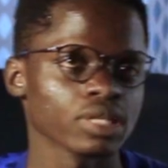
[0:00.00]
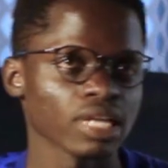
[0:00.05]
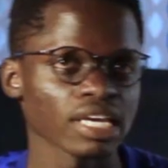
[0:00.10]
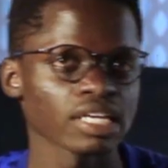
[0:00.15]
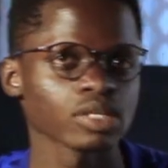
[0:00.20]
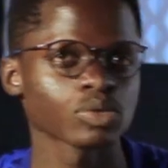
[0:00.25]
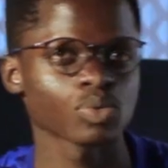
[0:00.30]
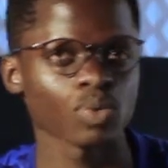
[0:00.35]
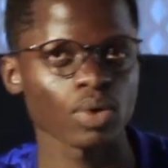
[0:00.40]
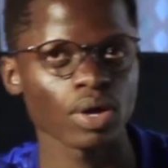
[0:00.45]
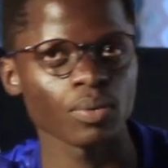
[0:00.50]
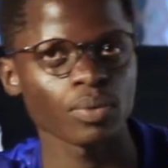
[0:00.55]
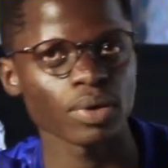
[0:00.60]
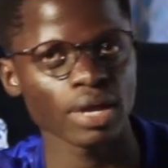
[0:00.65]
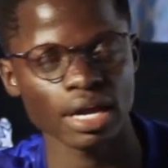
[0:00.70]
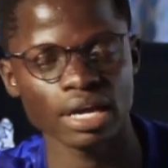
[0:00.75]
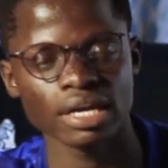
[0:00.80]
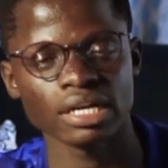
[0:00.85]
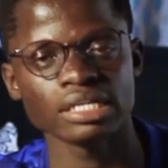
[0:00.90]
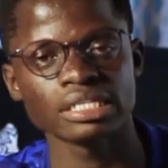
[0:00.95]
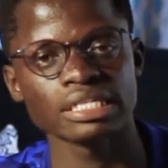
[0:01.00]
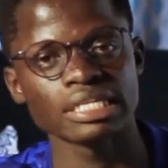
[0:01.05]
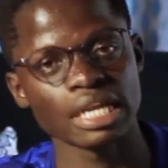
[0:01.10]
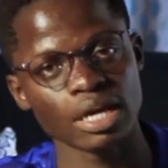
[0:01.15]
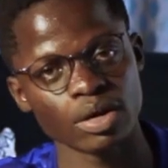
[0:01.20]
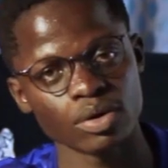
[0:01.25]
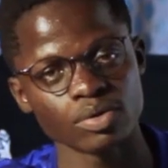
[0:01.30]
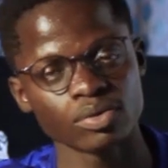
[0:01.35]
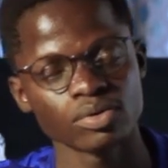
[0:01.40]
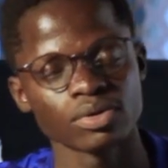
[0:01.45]
that is where we are
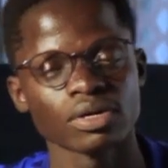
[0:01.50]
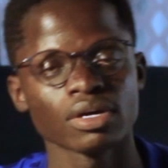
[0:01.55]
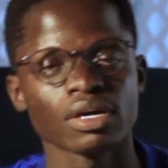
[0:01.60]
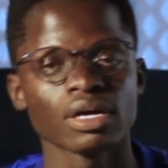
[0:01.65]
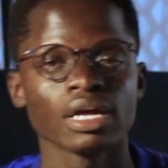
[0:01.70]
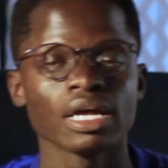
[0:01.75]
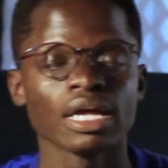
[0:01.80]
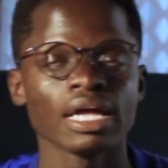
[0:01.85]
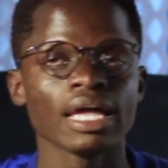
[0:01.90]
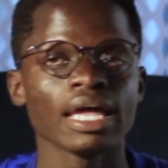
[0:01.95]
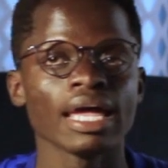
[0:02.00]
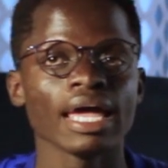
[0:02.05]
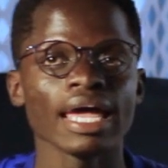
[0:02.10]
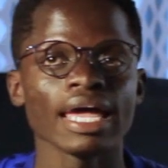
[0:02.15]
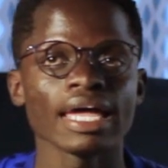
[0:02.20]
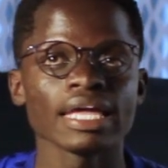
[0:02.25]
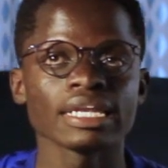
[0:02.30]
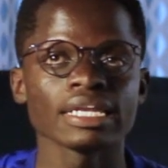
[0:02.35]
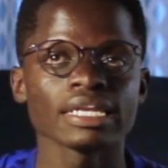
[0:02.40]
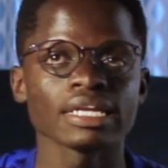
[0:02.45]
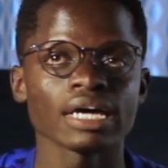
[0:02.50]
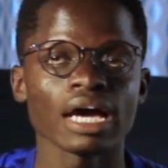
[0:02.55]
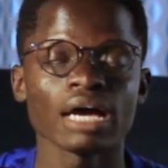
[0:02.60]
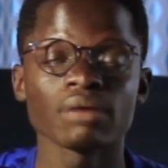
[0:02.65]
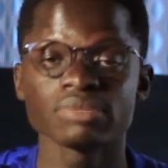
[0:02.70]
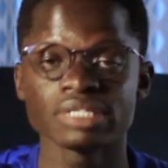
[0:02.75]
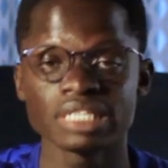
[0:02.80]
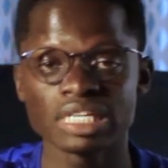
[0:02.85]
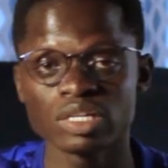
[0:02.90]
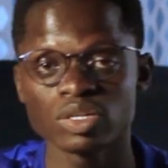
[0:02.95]
now. And
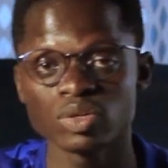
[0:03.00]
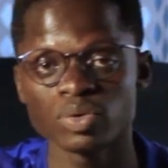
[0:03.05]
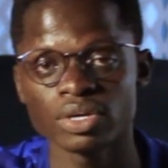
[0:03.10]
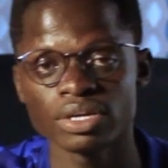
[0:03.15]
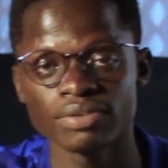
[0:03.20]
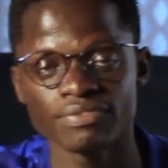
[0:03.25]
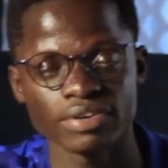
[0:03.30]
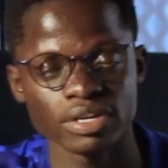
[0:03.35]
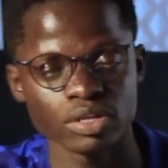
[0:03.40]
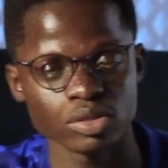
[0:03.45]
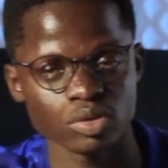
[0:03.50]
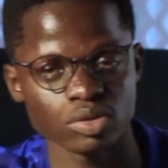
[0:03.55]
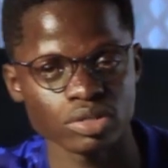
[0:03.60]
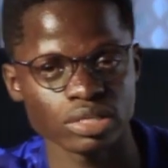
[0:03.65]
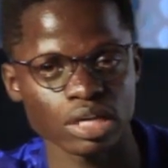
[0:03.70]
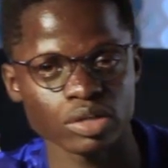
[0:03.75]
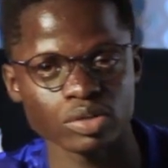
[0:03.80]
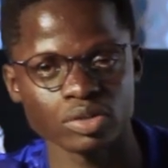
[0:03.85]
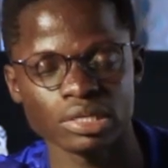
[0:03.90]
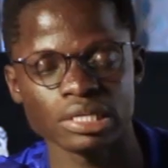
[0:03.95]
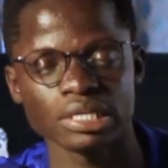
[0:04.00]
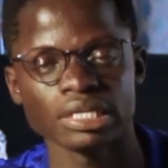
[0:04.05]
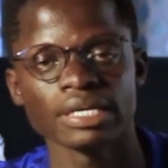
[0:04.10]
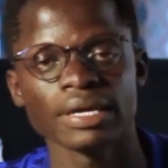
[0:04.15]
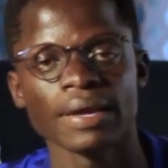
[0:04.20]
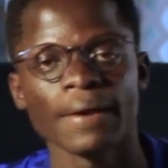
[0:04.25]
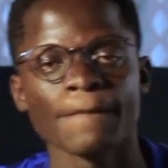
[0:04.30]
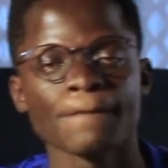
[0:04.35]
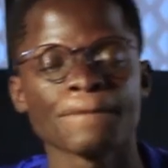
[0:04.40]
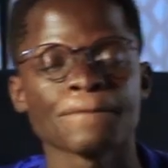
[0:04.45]
I'm still doing facials actually,
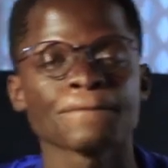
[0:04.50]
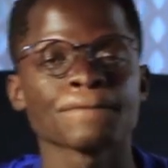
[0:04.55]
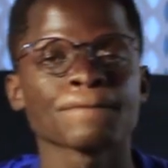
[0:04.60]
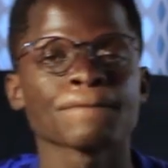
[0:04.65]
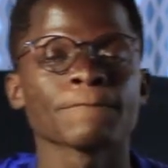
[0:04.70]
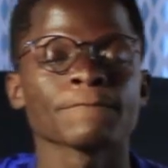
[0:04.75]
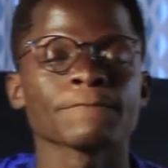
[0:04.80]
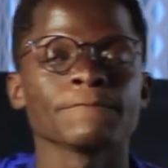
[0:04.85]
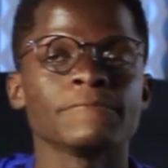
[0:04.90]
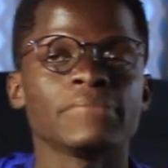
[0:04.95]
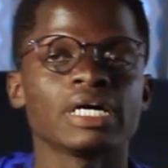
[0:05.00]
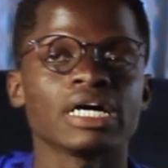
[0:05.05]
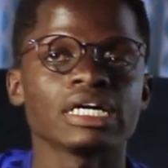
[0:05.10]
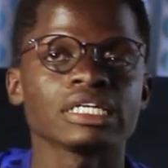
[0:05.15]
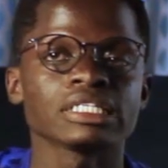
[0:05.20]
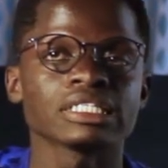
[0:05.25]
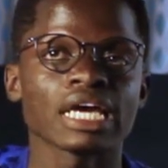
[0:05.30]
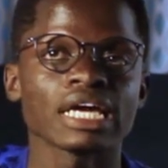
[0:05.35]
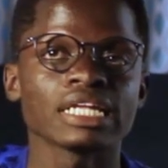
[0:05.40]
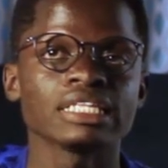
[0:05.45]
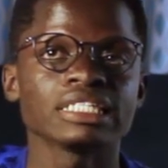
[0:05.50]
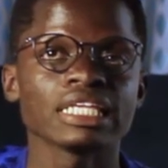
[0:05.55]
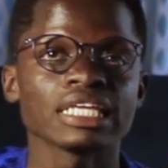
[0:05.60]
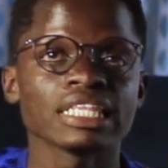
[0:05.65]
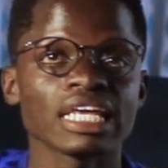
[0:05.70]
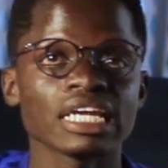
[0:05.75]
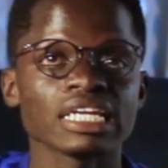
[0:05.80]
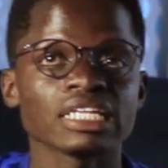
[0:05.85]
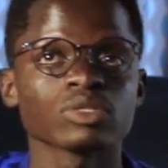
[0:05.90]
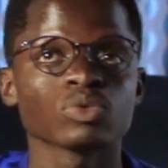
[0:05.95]
but I'd say
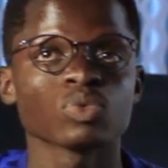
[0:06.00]
that is